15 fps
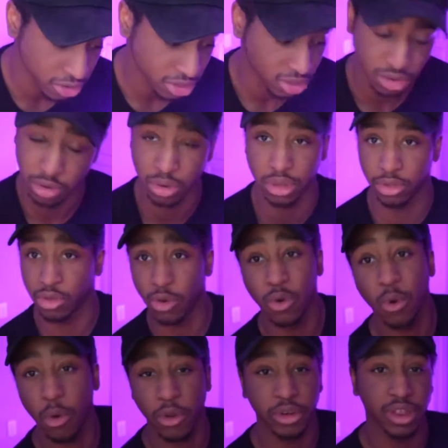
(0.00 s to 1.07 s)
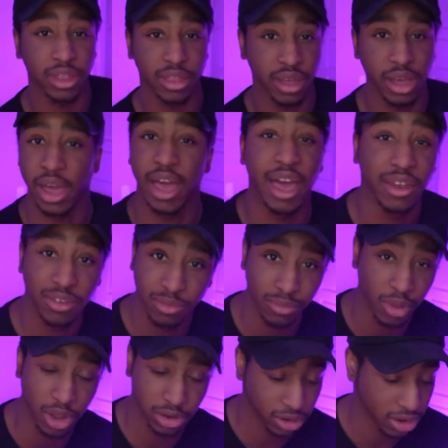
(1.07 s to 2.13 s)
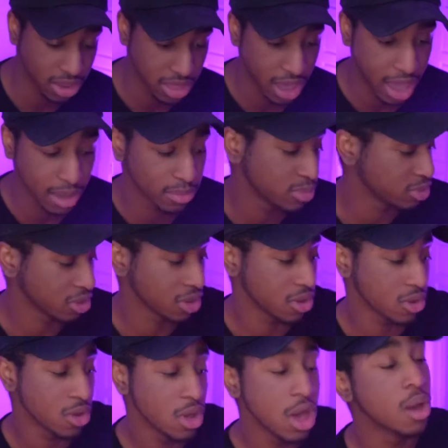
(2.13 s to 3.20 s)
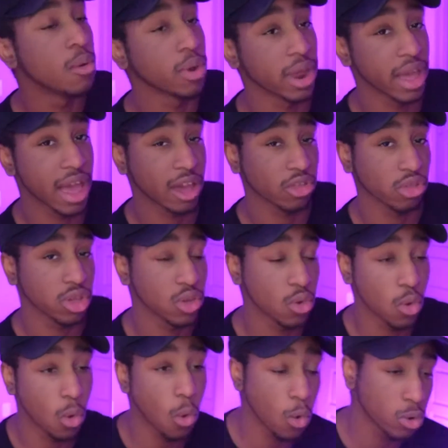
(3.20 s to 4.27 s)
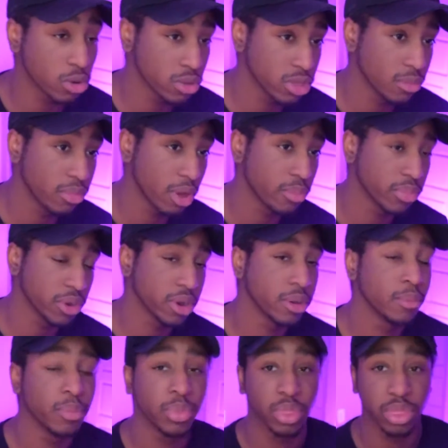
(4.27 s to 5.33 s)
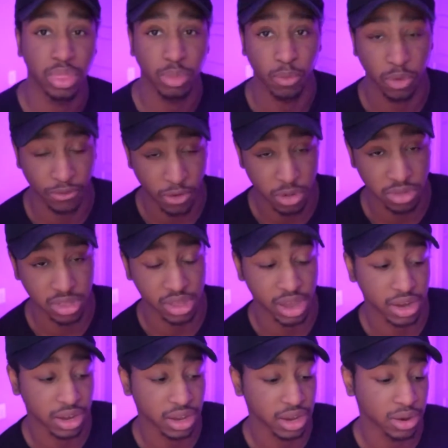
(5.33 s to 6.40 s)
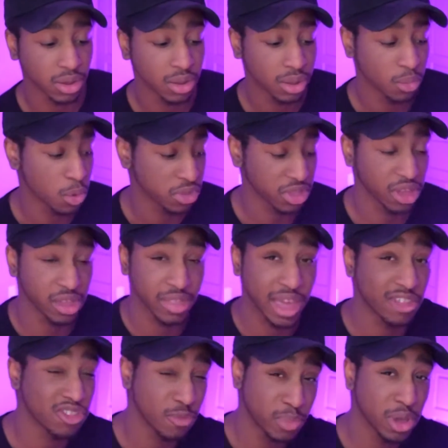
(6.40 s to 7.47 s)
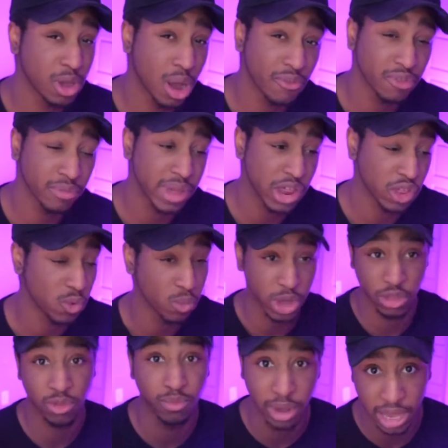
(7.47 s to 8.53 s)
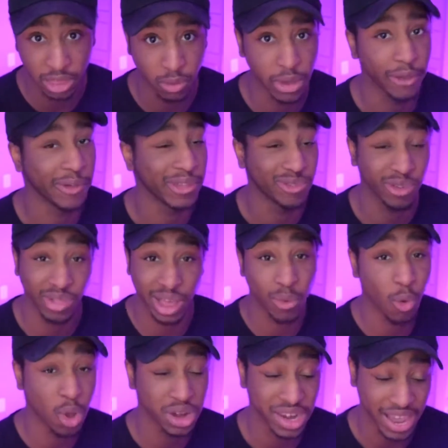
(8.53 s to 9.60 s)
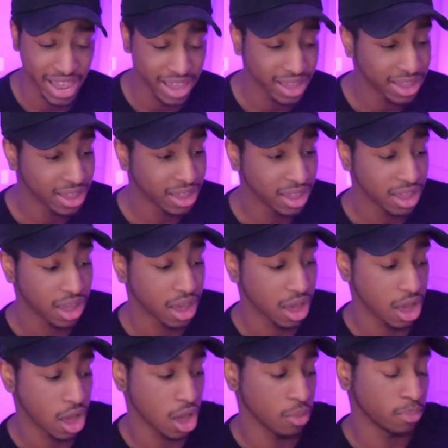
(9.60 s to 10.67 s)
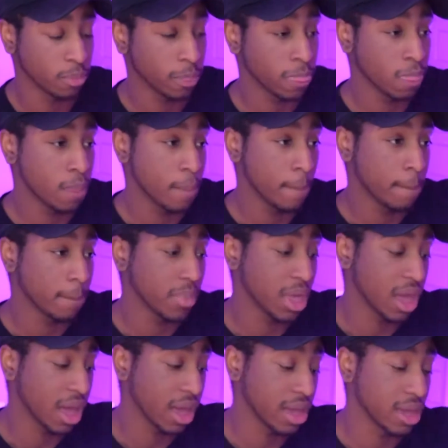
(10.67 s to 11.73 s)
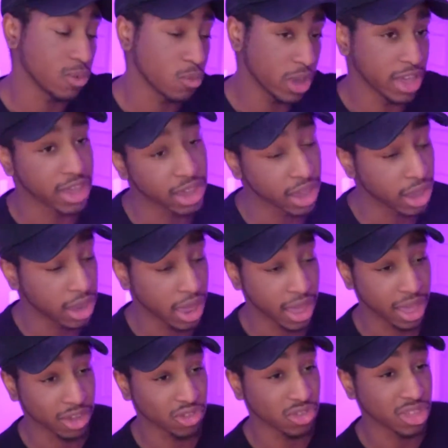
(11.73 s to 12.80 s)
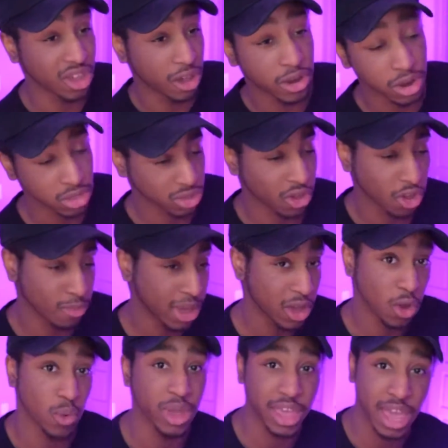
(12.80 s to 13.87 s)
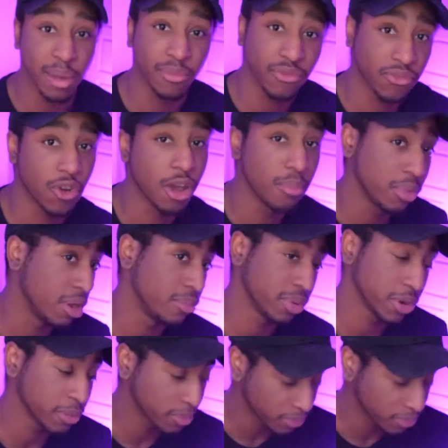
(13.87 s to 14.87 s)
due to this whole quarantine thing, I had a ton of time, so when I actually ordered the bumper, the first thing I did once I got that shipping confirmation, which by the way only took like 1 day, I went and I actually uninstalled my OEM front bumper.